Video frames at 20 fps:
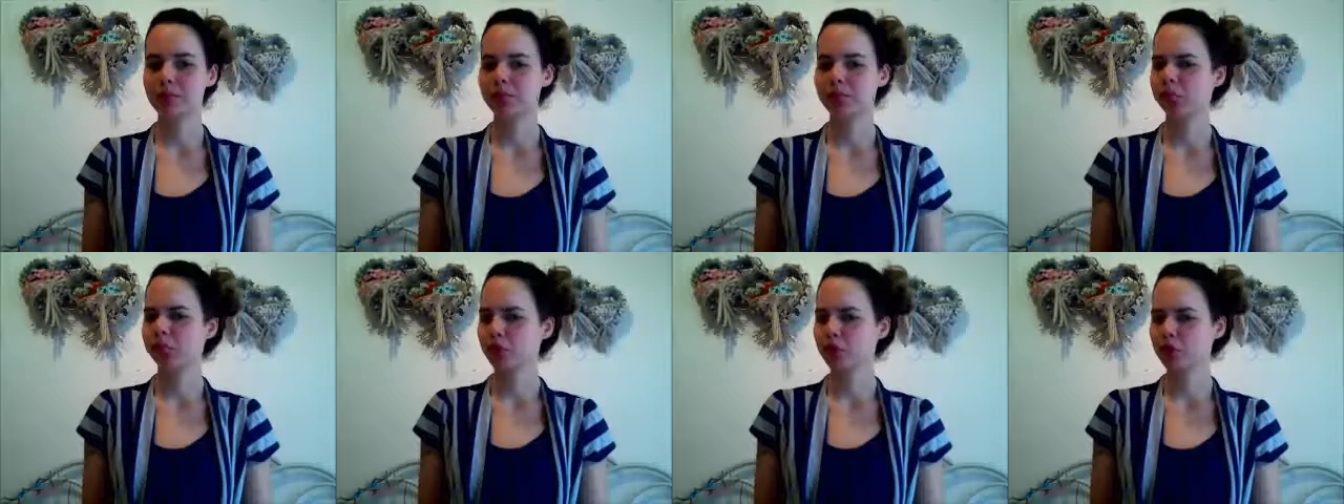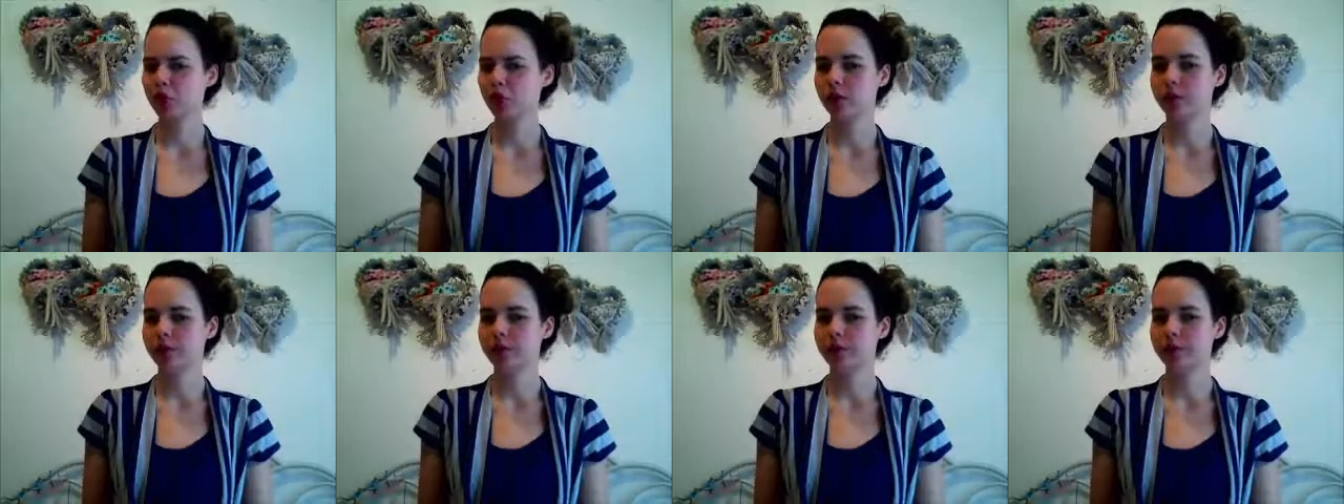a little
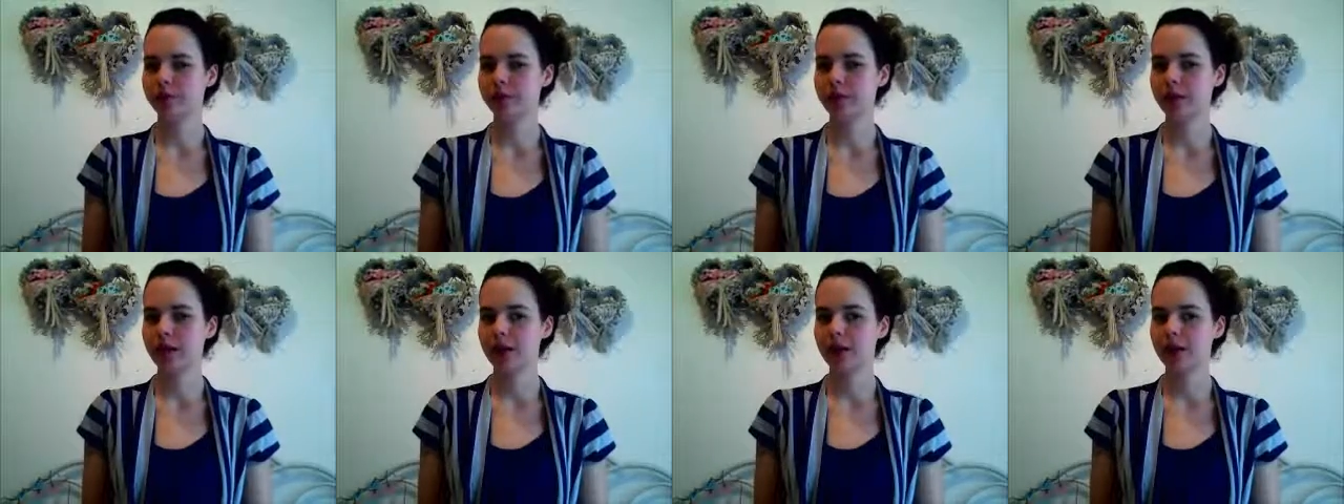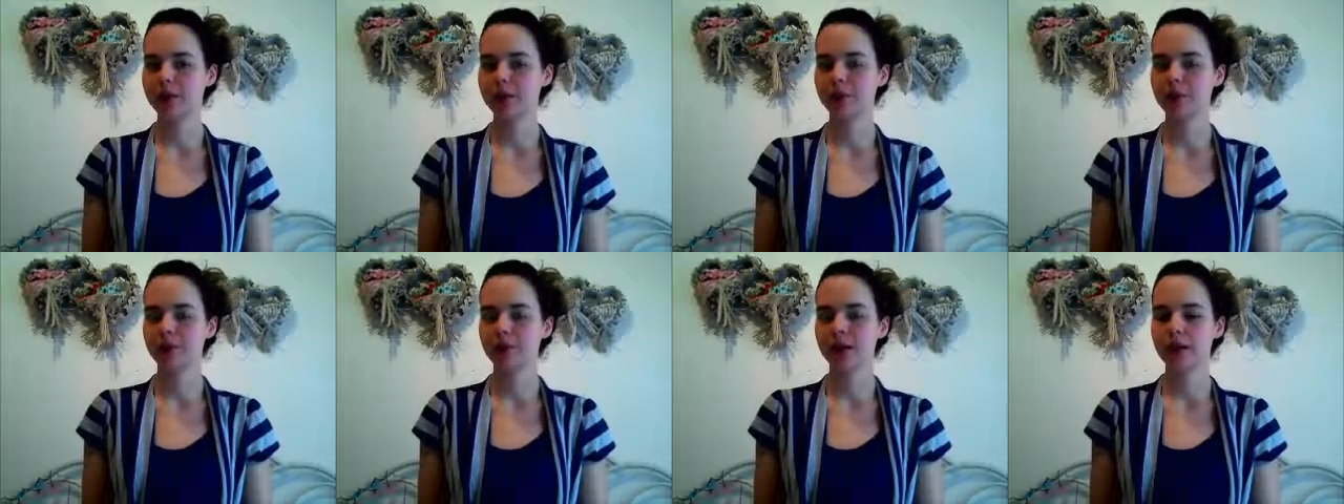short. I was
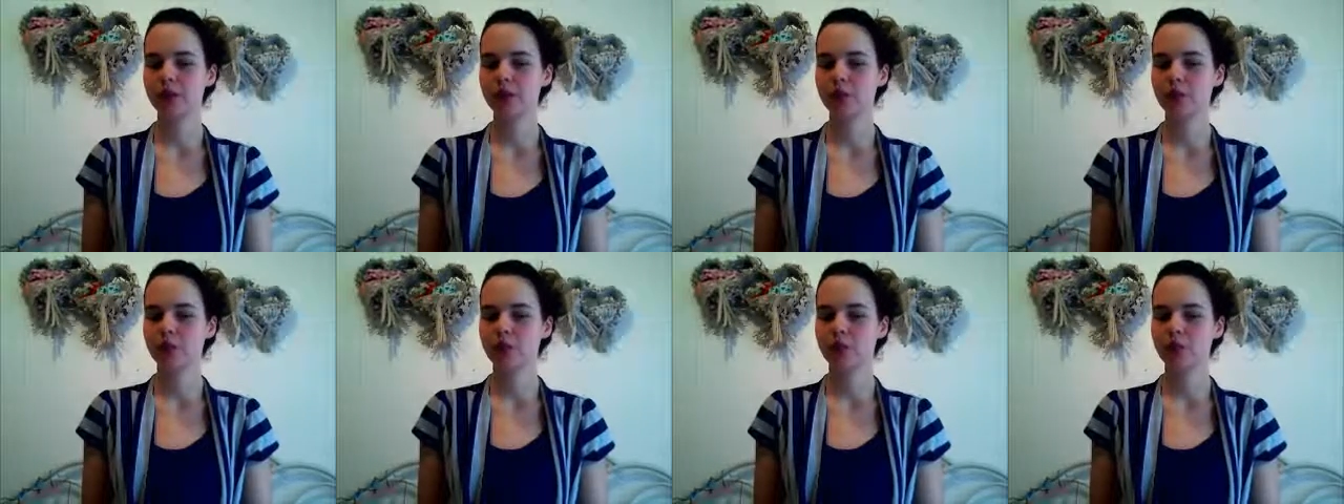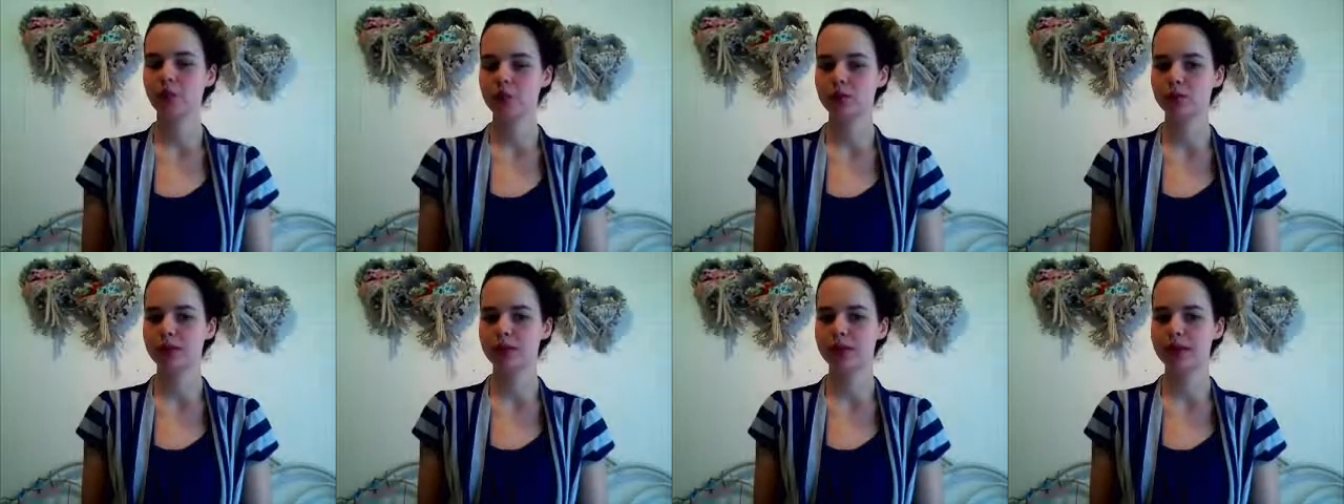gonna make it
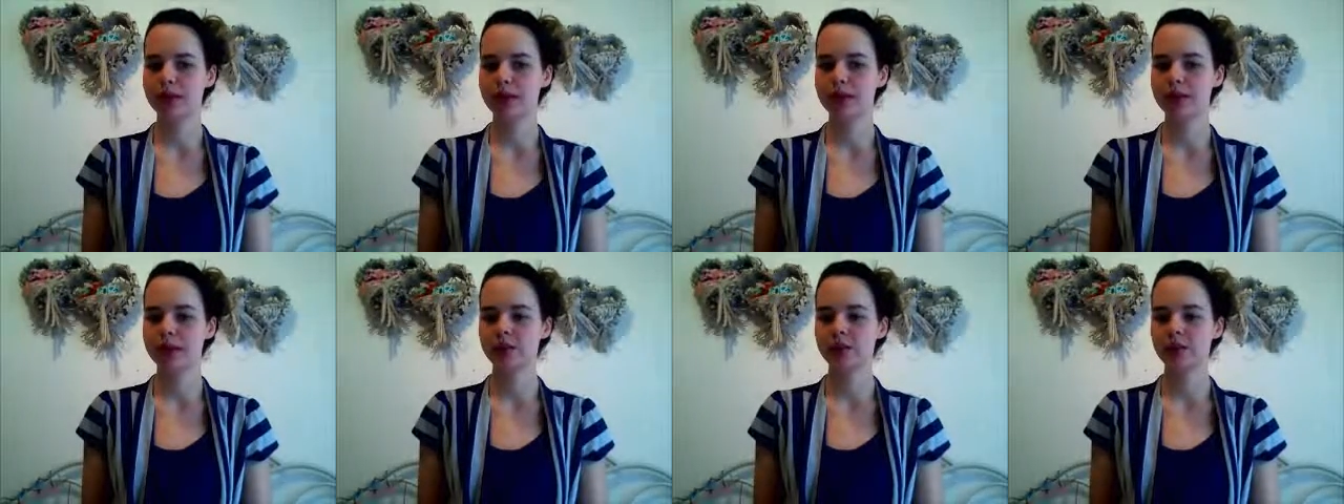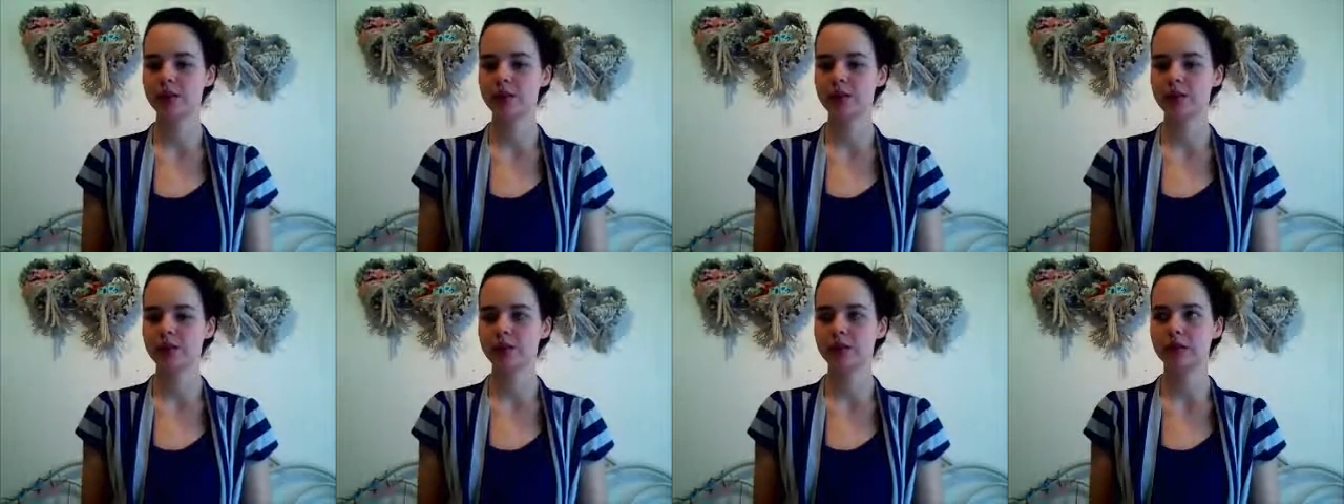throw size,
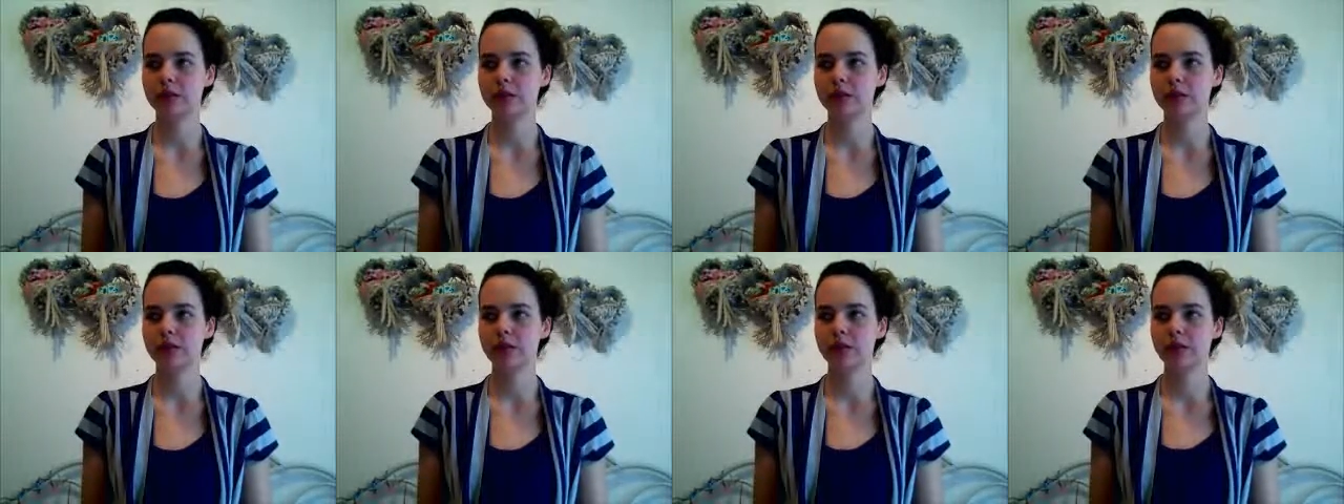which is